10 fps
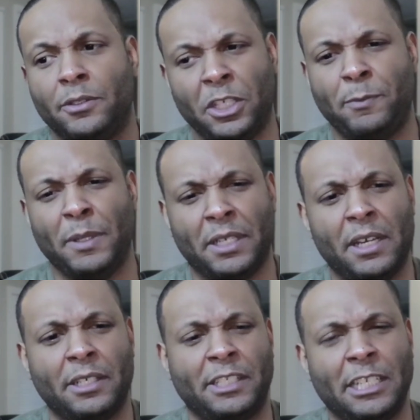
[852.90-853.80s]
Just
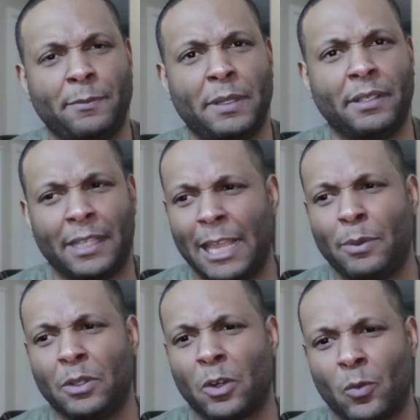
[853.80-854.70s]
because he's been
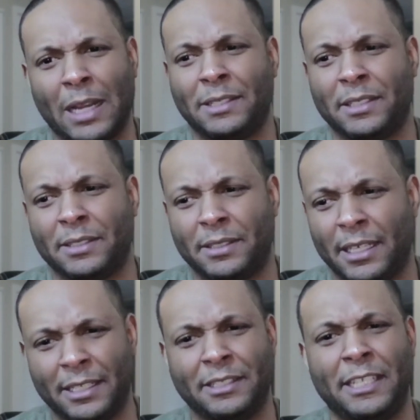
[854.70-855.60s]
labeled a racist
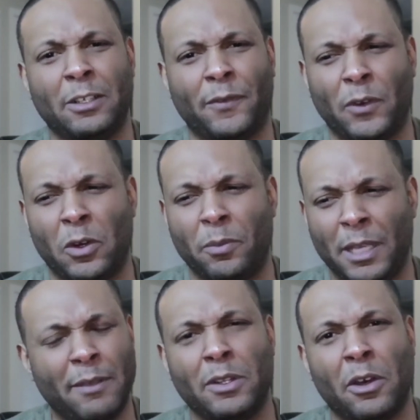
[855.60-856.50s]
and a xenophobe,
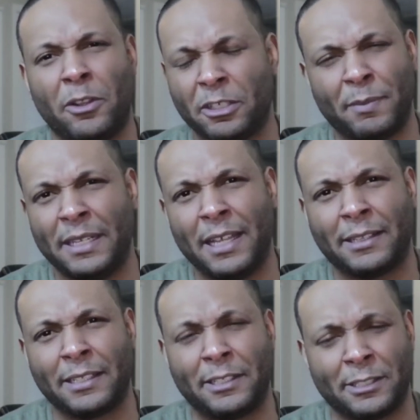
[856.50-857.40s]
even though there's been
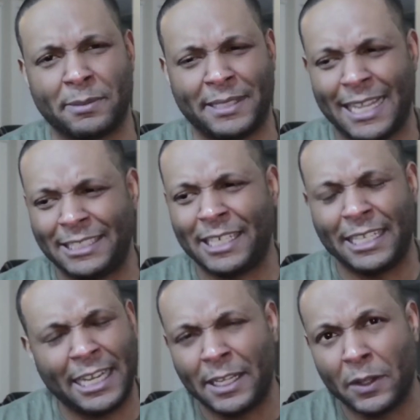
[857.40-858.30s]
nothing to substantiate
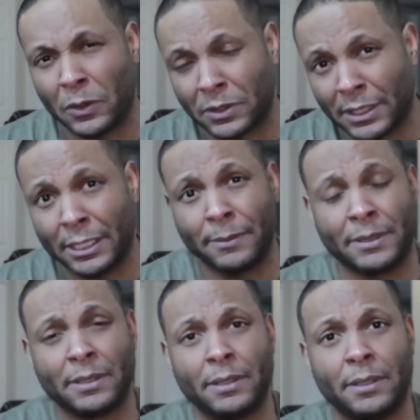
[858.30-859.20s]
any of those claims.